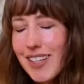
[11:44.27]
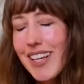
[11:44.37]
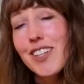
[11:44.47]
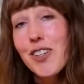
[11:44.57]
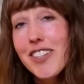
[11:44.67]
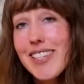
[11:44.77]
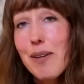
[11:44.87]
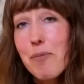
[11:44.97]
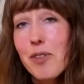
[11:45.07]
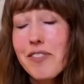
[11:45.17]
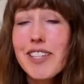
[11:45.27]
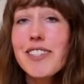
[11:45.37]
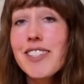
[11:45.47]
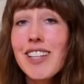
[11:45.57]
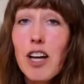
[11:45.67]
And a good example of this is
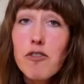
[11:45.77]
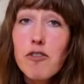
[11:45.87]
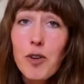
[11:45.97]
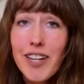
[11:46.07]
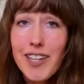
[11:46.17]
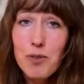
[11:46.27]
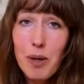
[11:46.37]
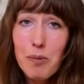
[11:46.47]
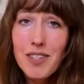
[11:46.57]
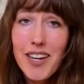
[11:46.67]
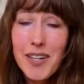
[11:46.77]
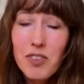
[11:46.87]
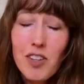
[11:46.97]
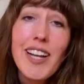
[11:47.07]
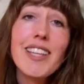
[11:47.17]
Cloud Forecast website.
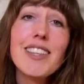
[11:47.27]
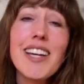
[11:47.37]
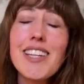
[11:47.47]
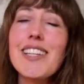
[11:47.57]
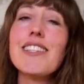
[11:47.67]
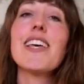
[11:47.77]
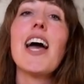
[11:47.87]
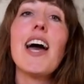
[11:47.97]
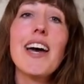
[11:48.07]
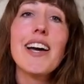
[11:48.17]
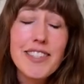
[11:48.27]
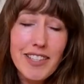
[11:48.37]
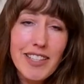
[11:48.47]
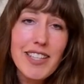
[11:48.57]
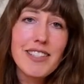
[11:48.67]
Their headline is
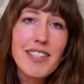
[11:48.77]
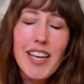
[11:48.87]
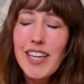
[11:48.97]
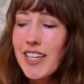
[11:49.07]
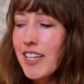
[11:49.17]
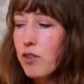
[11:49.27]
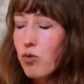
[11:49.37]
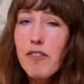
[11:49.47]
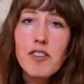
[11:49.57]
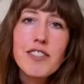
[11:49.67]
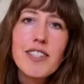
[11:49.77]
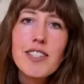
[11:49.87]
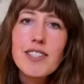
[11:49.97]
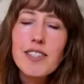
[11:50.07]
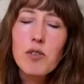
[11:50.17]
excellent. It
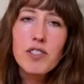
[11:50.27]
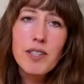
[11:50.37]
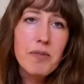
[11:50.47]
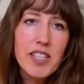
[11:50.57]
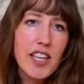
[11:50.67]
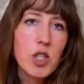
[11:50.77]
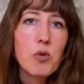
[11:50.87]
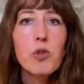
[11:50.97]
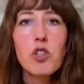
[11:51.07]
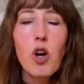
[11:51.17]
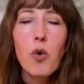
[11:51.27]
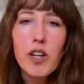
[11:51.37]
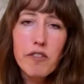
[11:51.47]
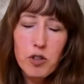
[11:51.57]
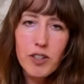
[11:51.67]
references something that you would know
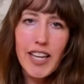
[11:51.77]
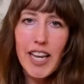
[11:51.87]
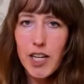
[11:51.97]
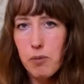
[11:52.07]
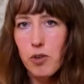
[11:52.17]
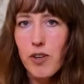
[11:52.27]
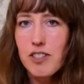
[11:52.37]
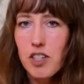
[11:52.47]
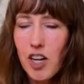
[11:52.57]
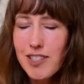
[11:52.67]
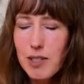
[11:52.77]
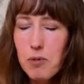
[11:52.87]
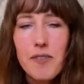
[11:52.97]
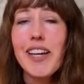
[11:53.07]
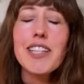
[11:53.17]
if you're an AWS
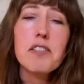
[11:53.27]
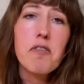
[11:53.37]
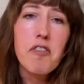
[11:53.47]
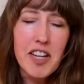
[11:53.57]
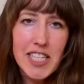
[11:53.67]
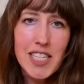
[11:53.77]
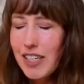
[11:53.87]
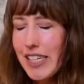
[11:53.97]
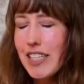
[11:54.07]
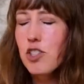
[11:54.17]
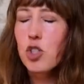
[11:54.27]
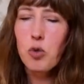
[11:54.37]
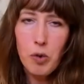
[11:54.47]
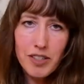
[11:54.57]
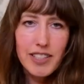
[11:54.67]
customer. It's funny, it's
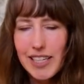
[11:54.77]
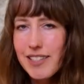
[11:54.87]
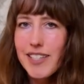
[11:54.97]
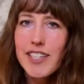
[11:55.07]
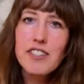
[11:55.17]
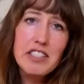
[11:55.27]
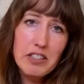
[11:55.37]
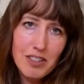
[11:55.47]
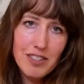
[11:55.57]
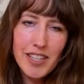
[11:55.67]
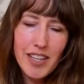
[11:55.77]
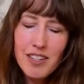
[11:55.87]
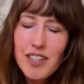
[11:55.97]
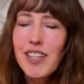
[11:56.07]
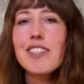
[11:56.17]
short, it's easy to understand,
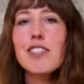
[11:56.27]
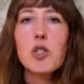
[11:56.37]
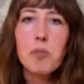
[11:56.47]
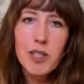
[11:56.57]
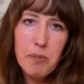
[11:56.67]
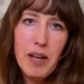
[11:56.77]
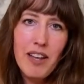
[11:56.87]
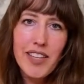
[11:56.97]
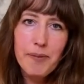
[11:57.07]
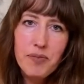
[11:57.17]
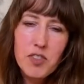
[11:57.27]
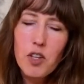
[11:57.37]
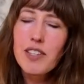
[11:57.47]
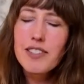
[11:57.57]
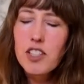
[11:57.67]
it's super compelling. So
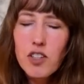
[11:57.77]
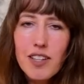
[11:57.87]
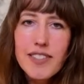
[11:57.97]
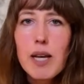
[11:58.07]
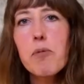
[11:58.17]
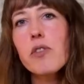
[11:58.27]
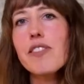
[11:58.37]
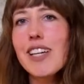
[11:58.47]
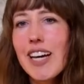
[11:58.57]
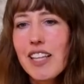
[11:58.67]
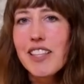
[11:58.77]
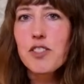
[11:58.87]
this is a good example of the kind of things